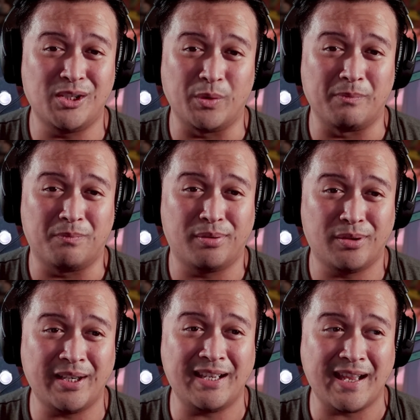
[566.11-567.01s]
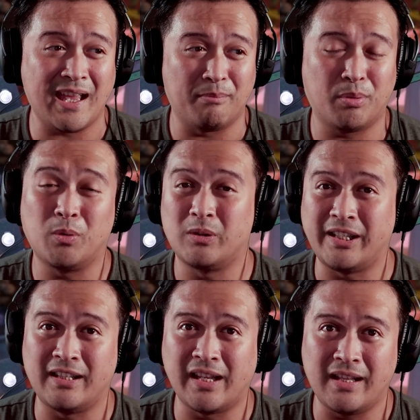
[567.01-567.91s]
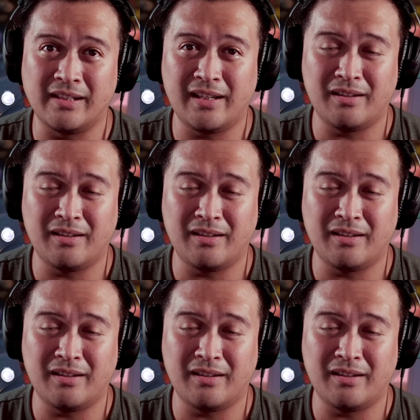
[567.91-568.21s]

doing pretty damn poorly lately,